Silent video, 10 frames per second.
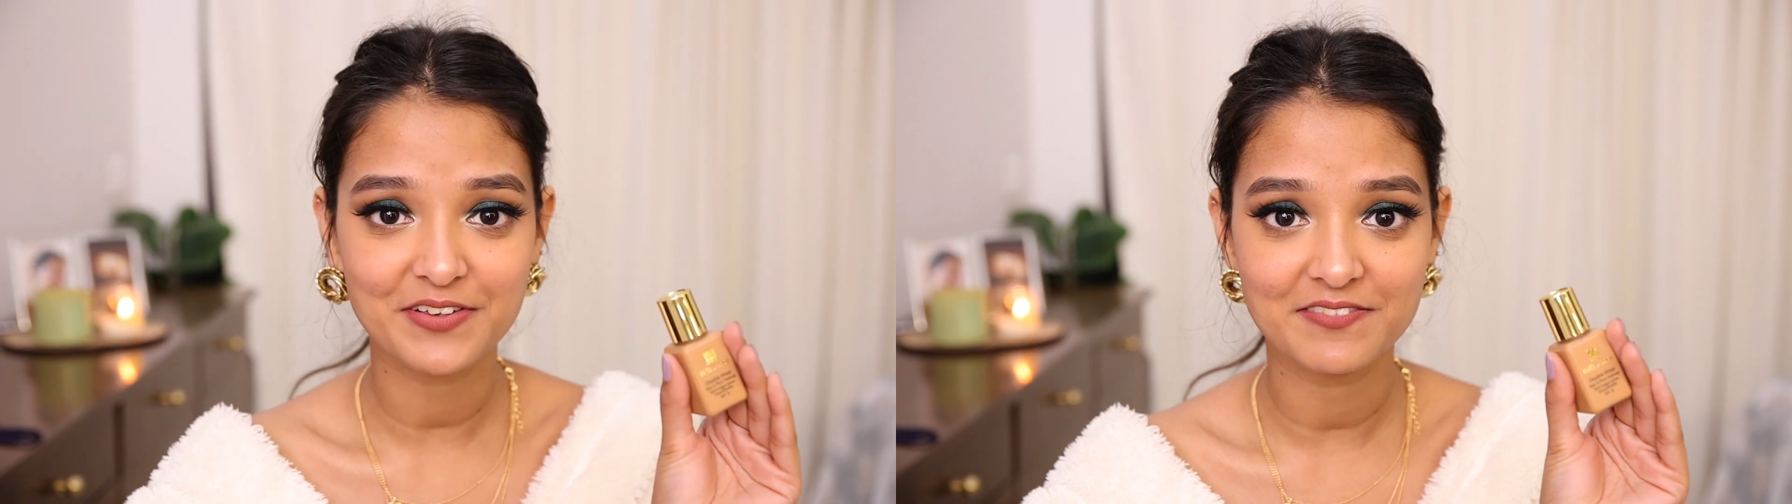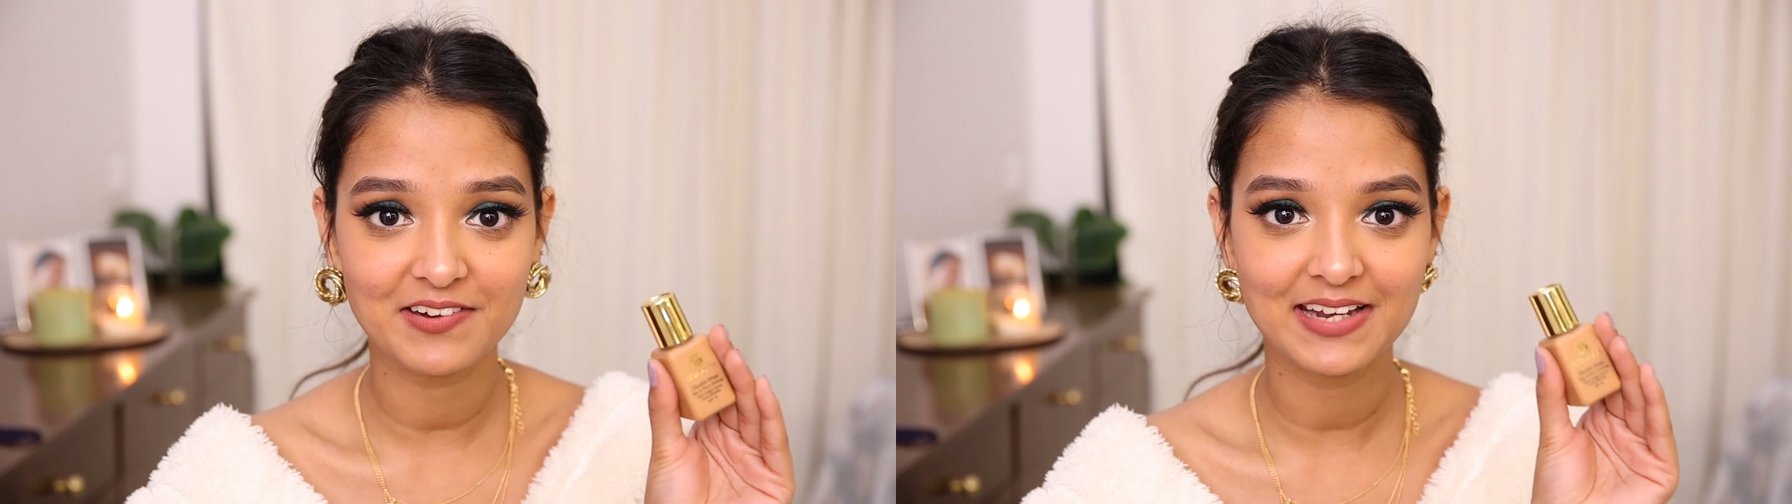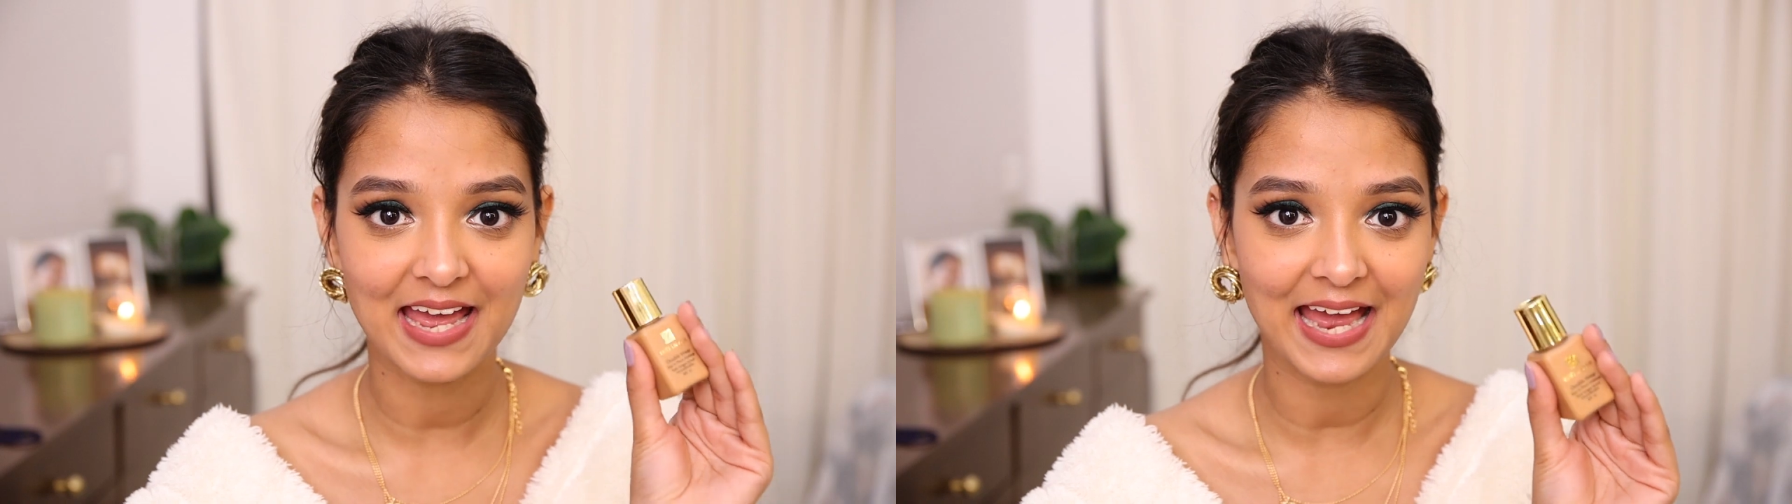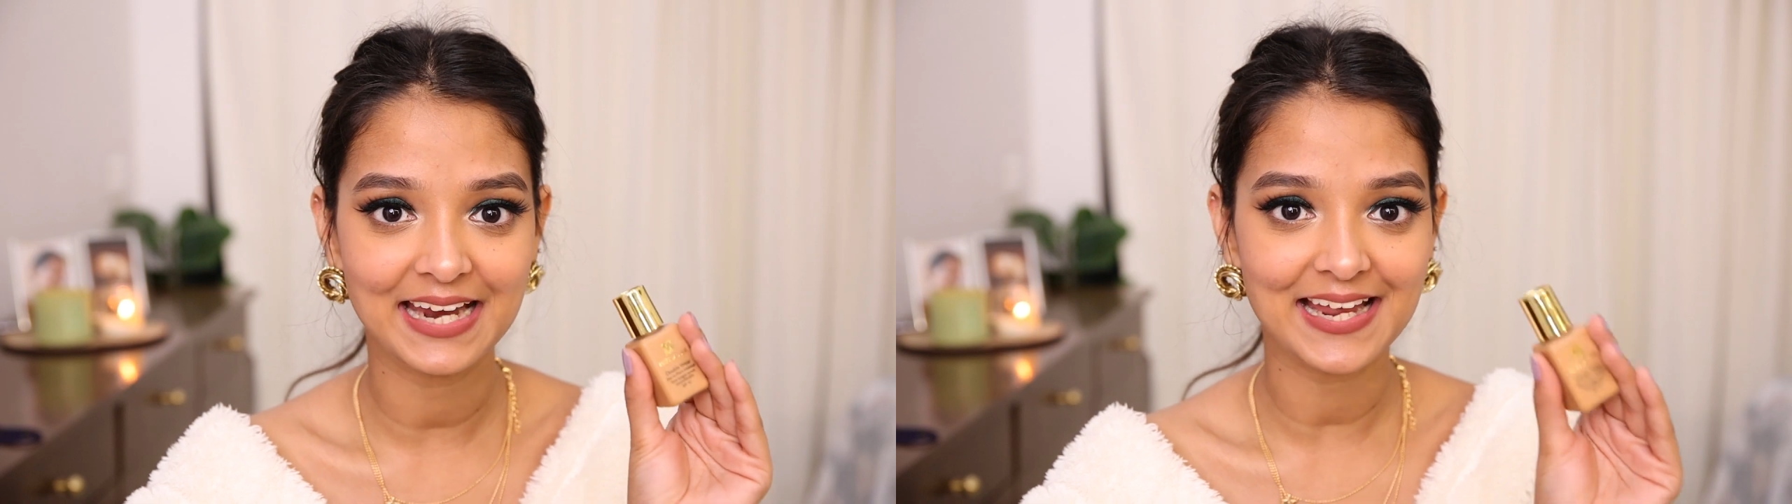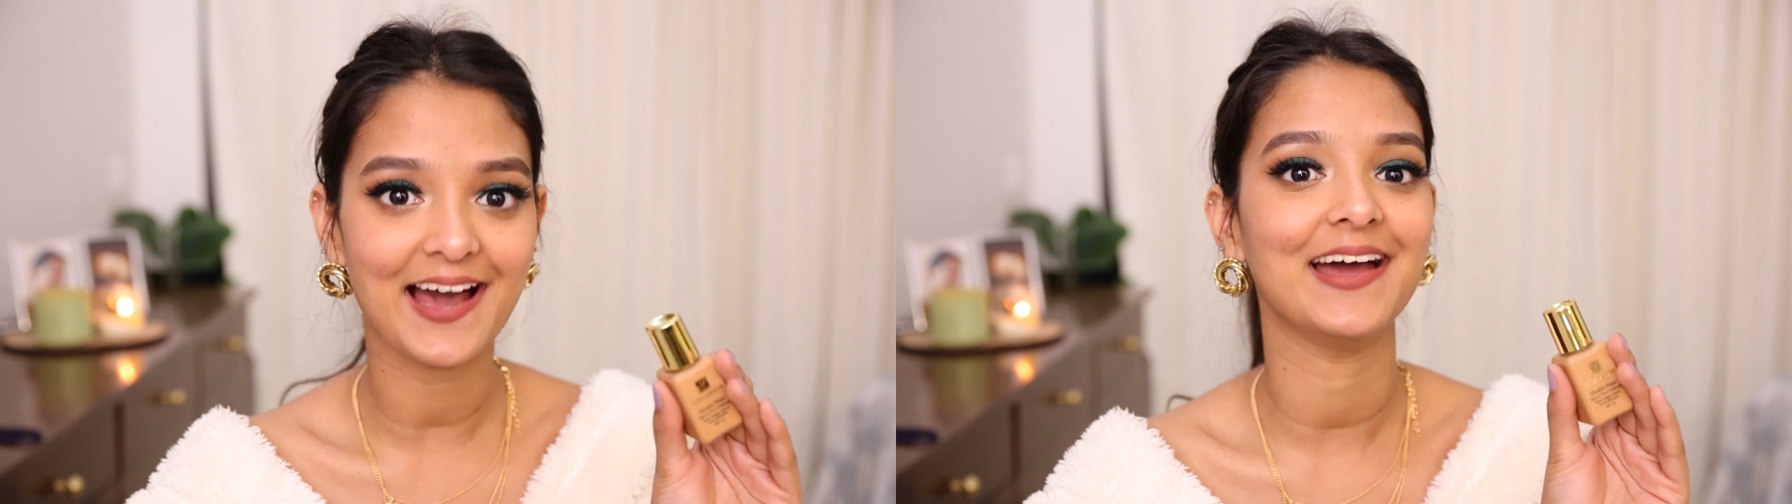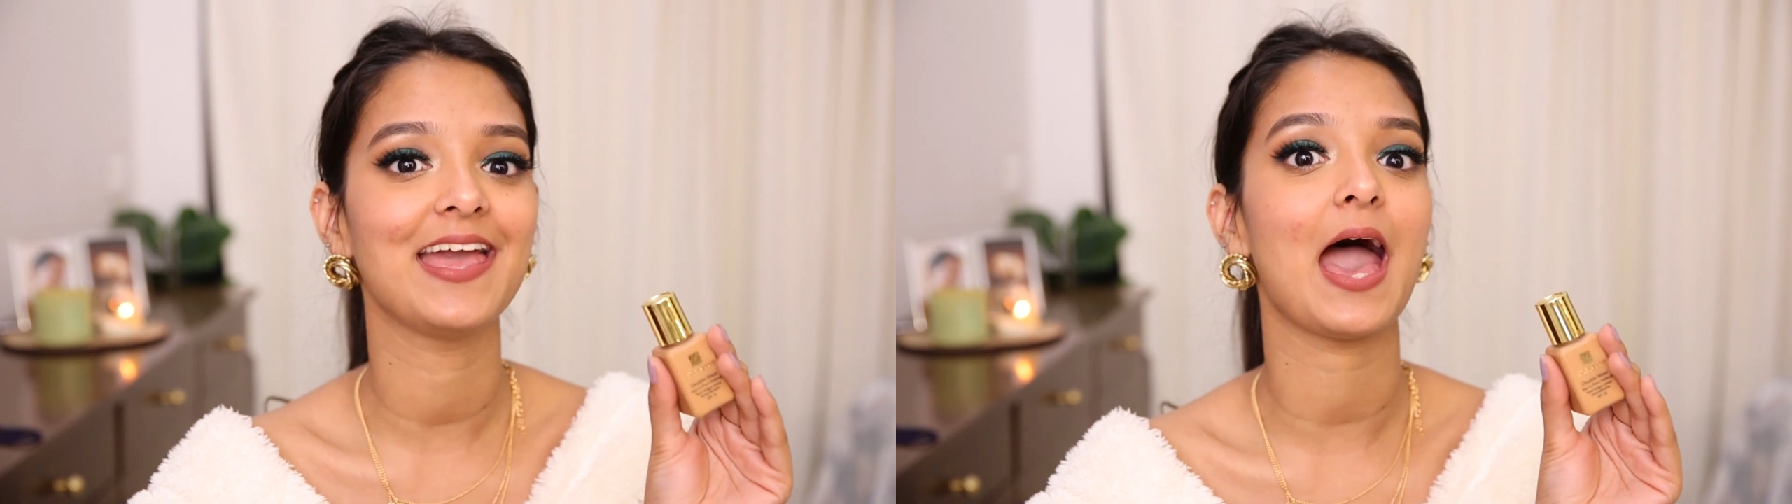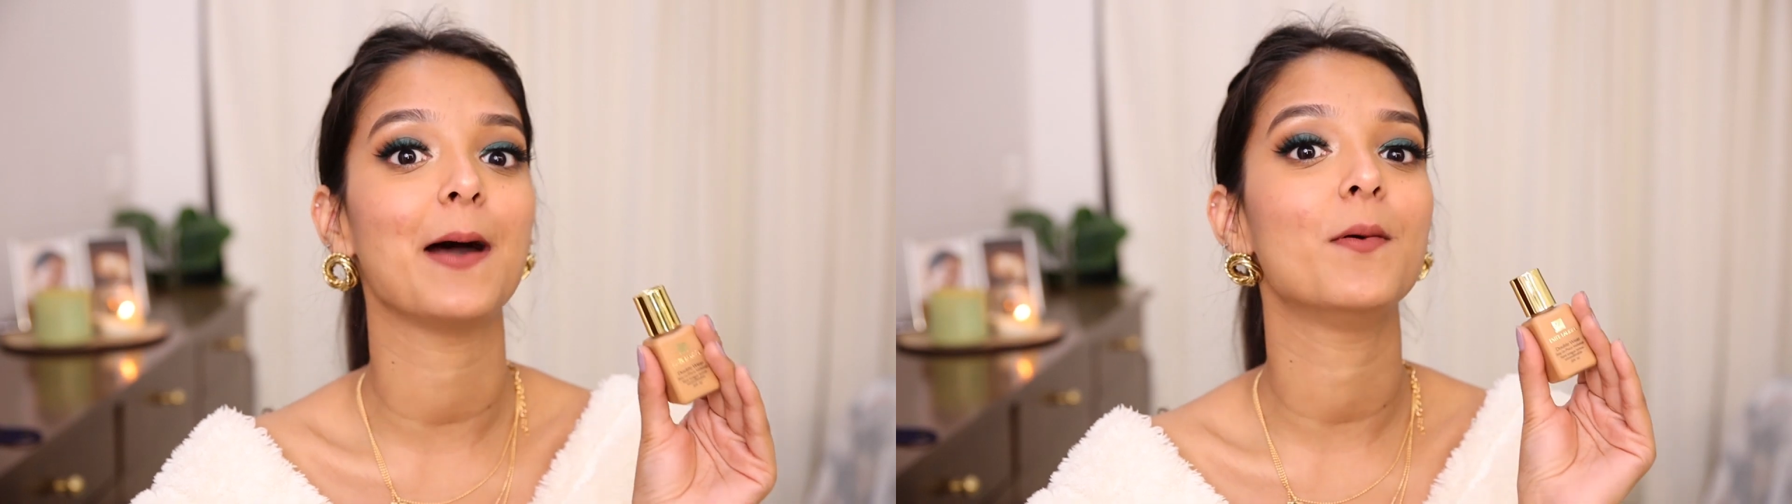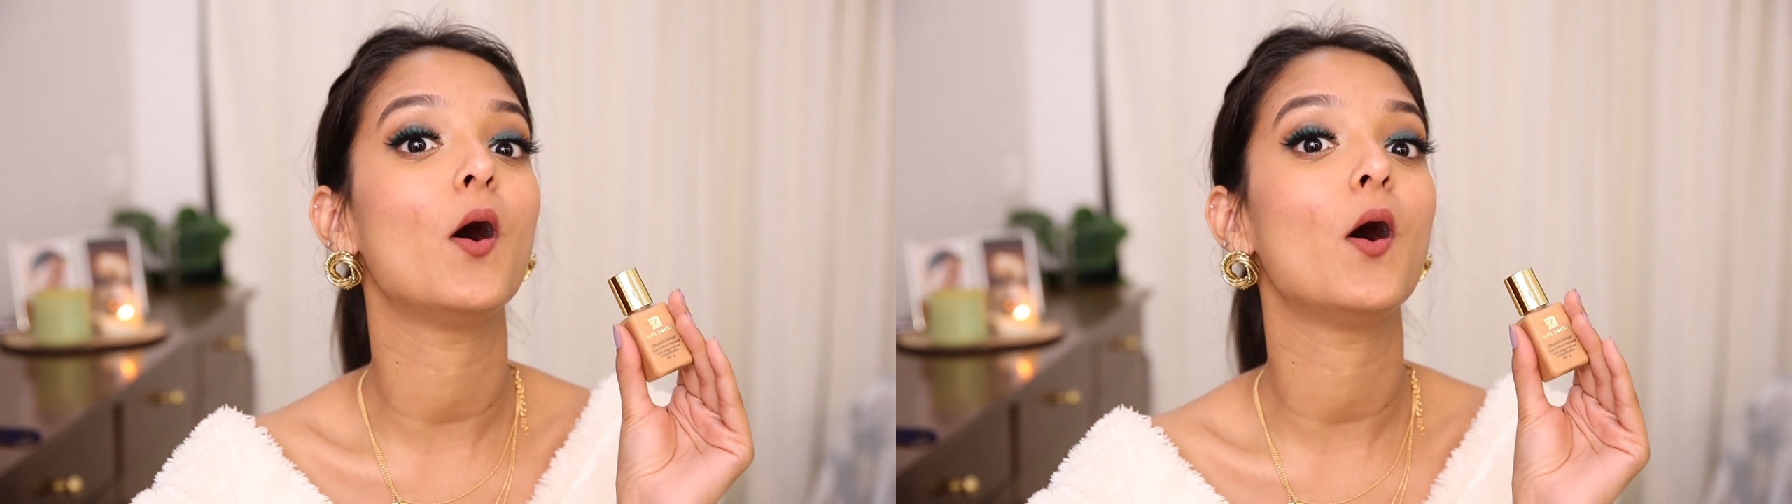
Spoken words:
favorite and I am